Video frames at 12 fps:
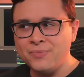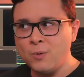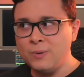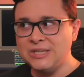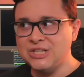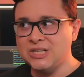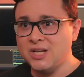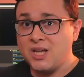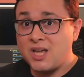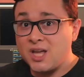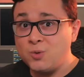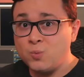which
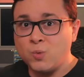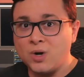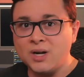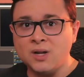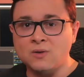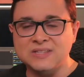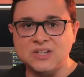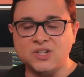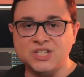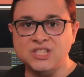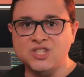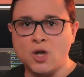could work on
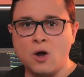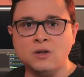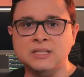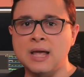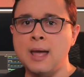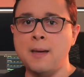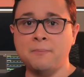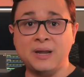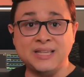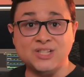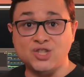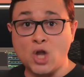certain songs, but
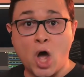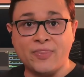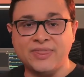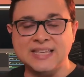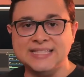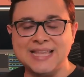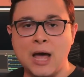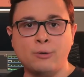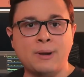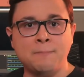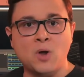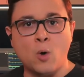it's not the sound
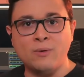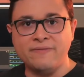I'm going